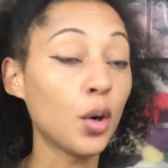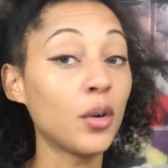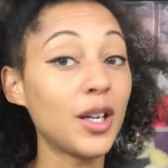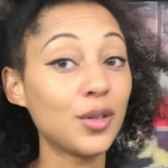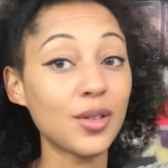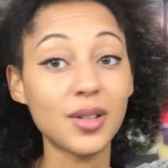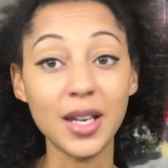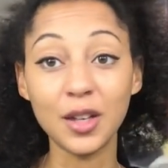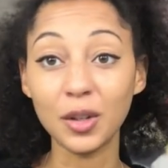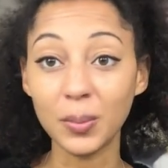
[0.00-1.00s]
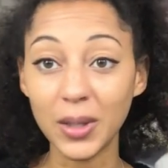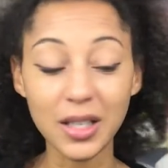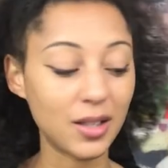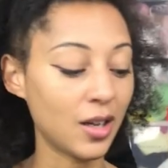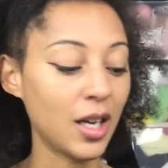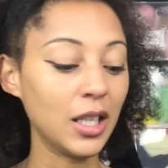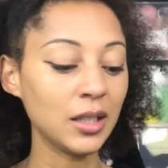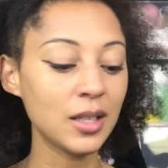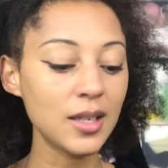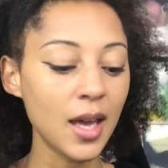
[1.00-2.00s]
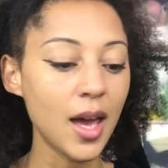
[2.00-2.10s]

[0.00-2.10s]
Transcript: or I just sit in complete silence,